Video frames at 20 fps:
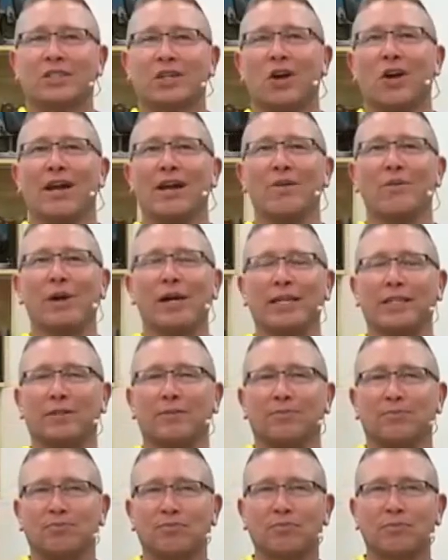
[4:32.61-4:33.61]
So
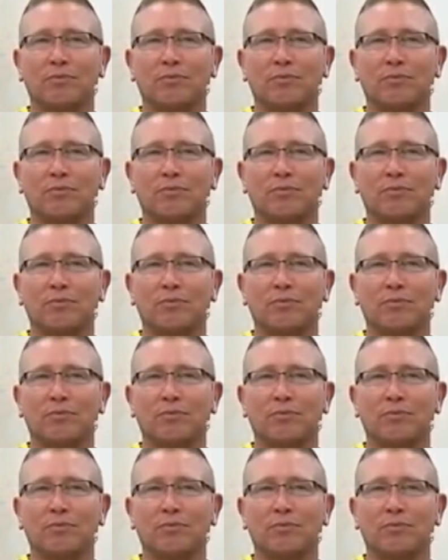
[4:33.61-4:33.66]
anyways,